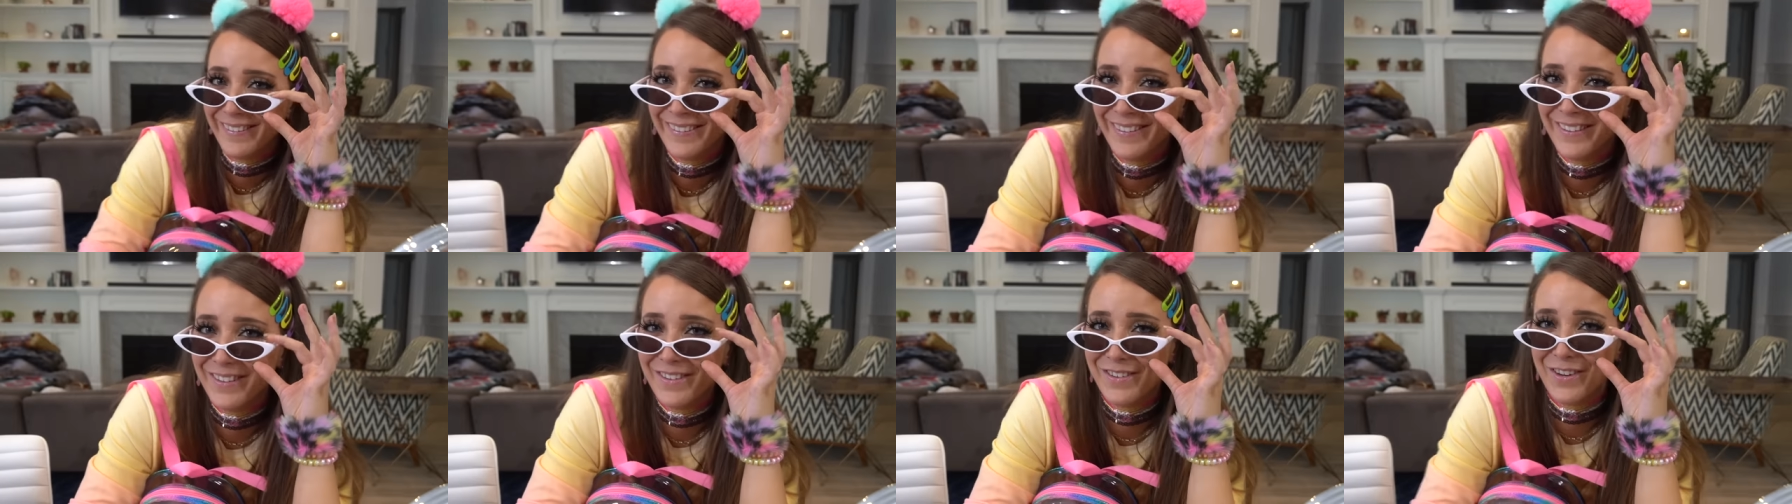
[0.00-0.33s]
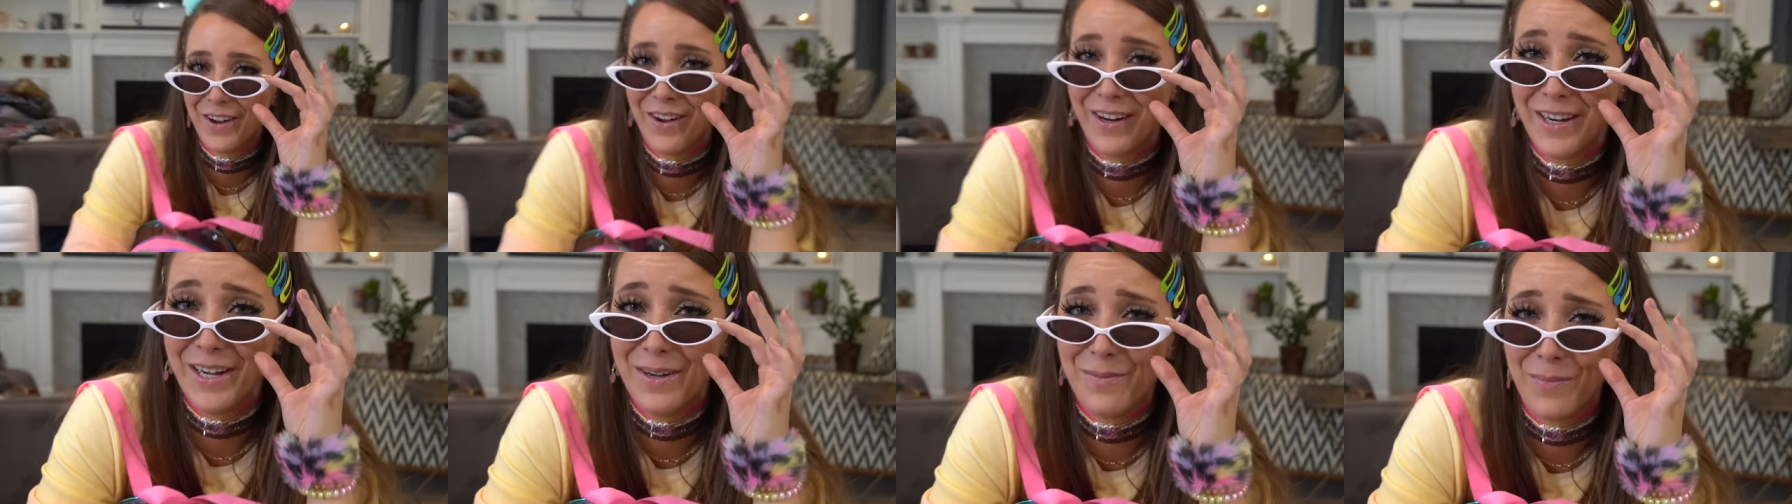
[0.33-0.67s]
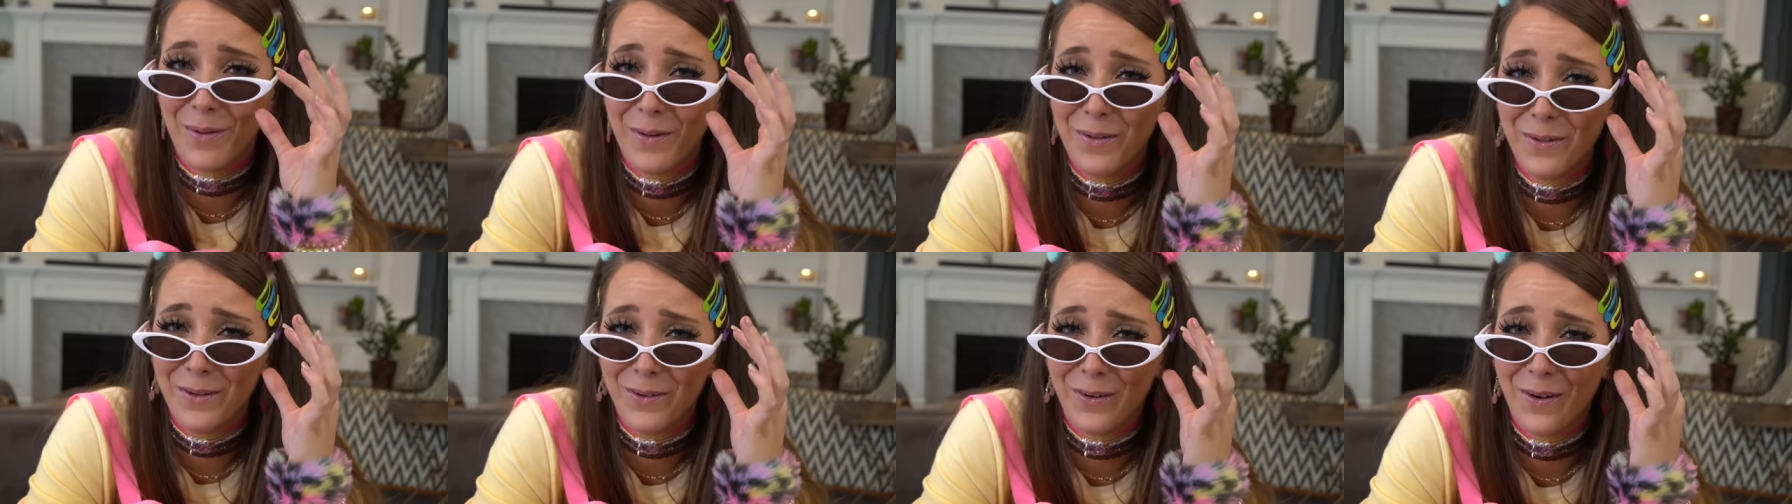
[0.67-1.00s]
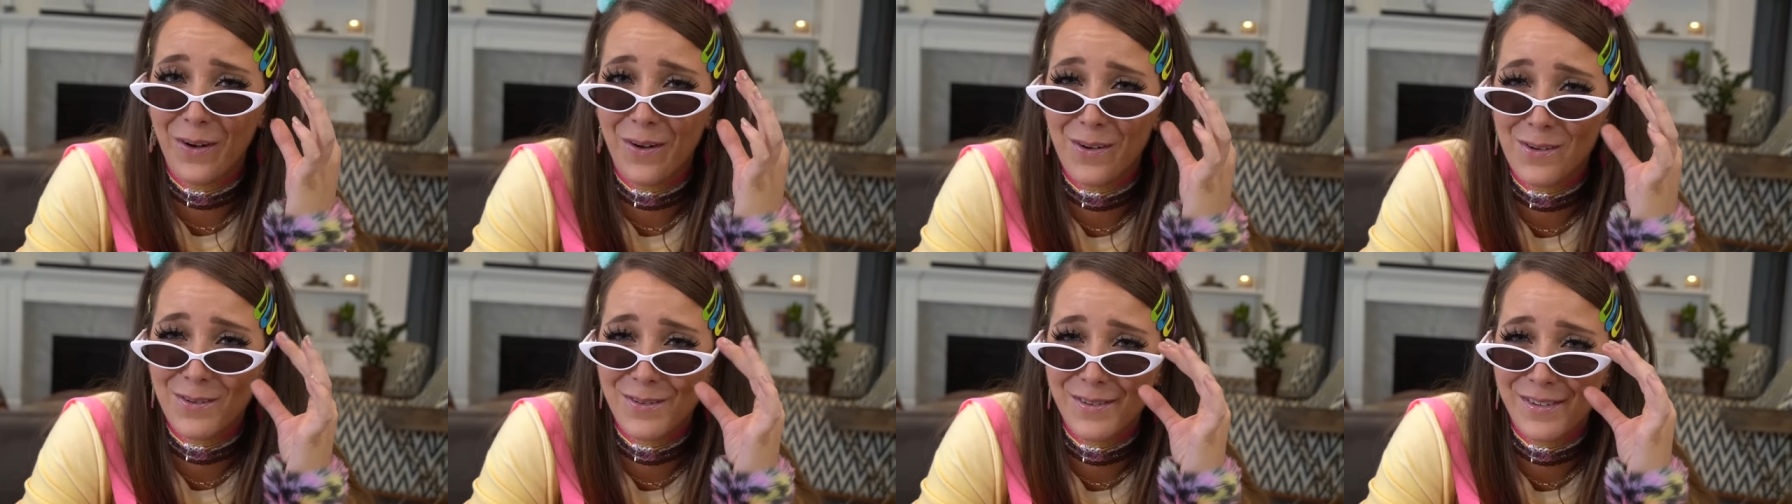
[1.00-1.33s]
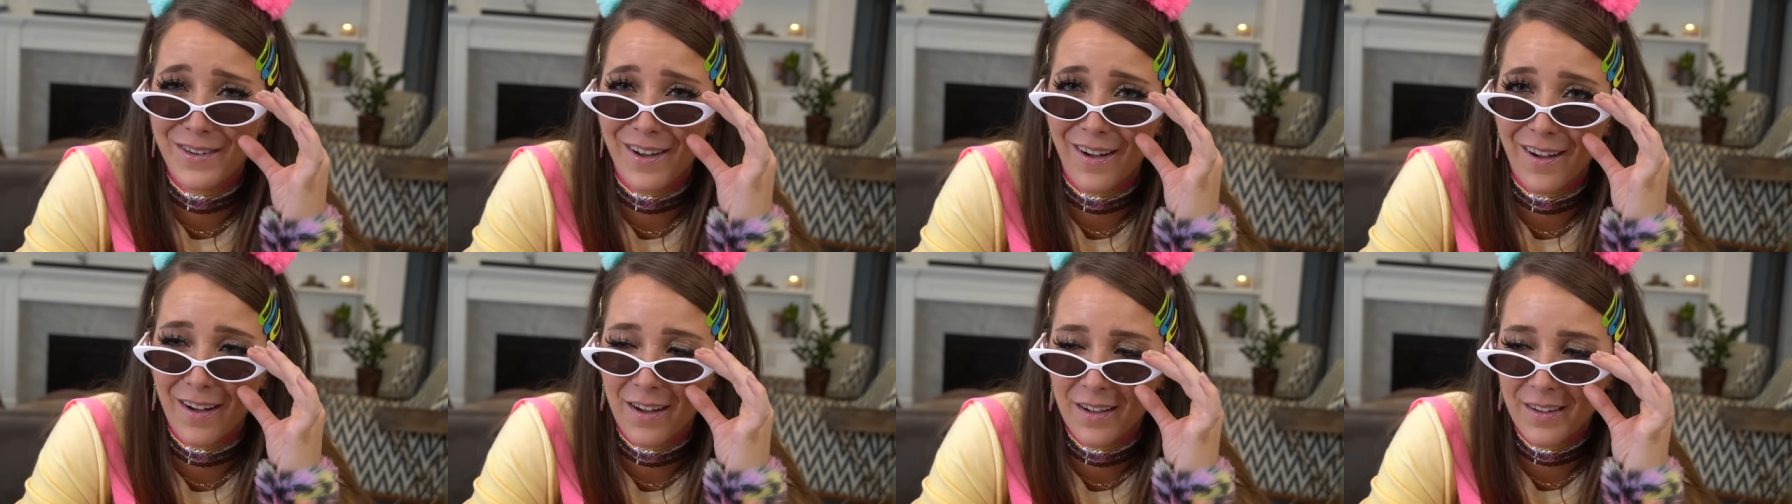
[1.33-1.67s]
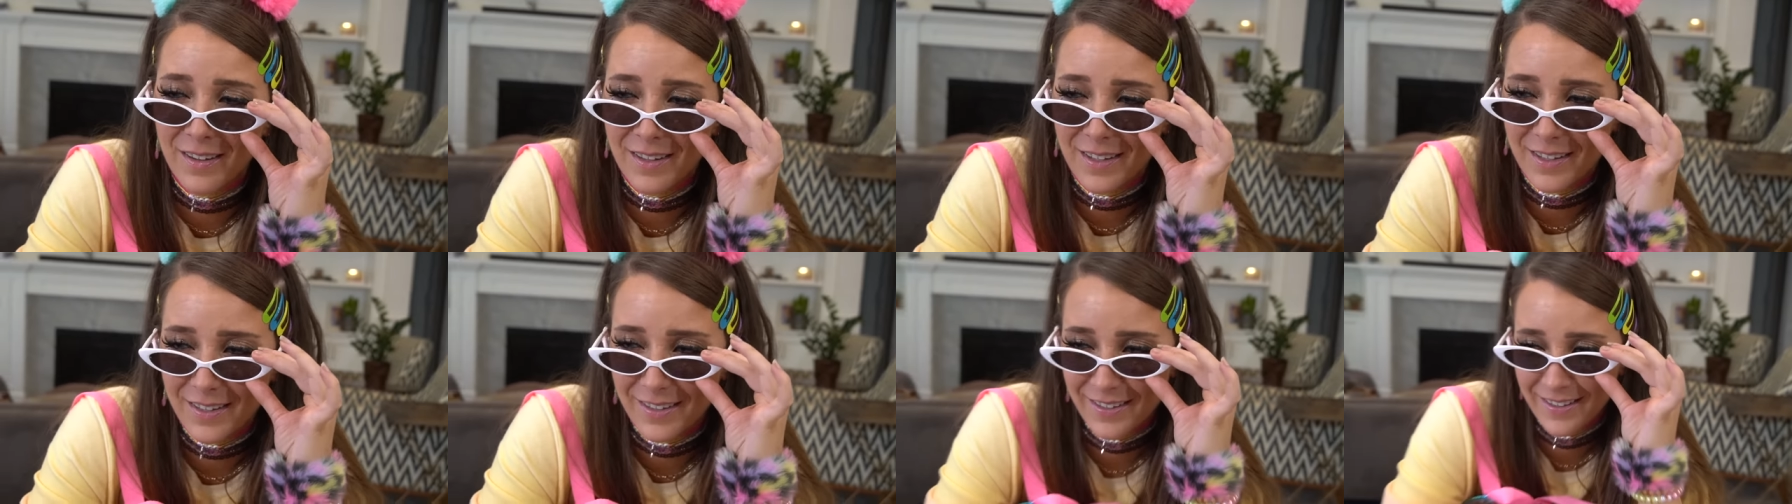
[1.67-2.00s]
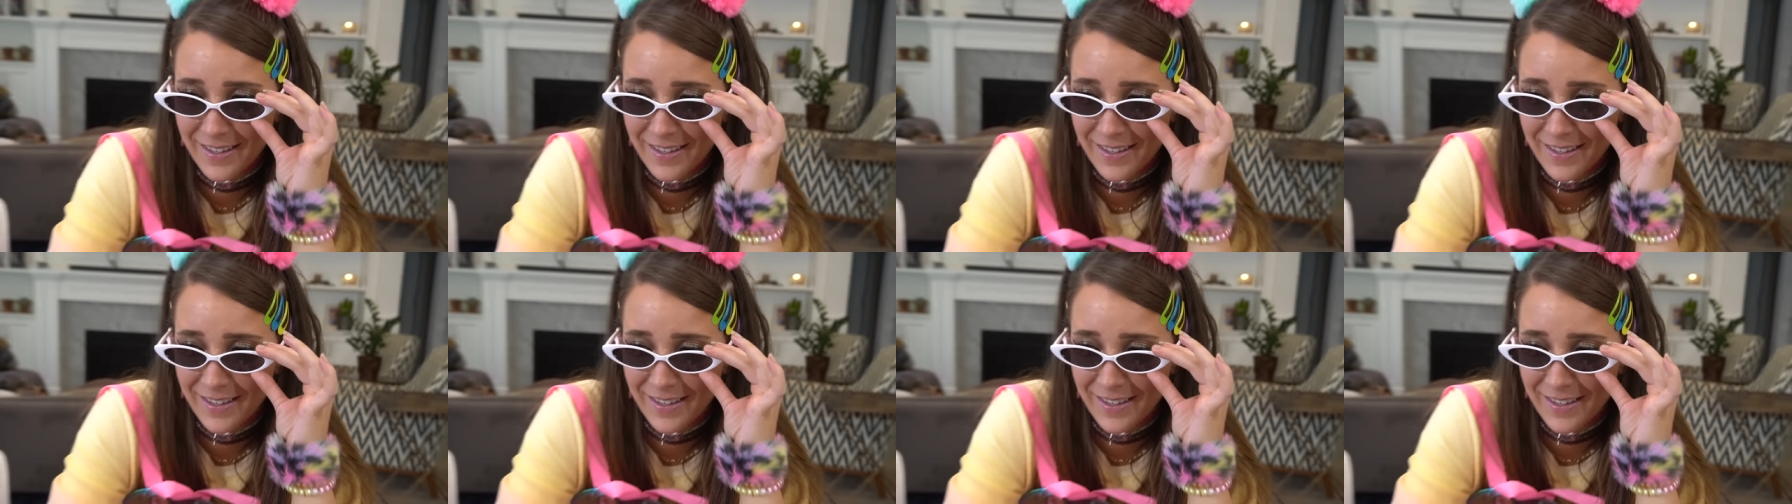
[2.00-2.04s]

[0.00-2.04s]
You're talking about your own dog.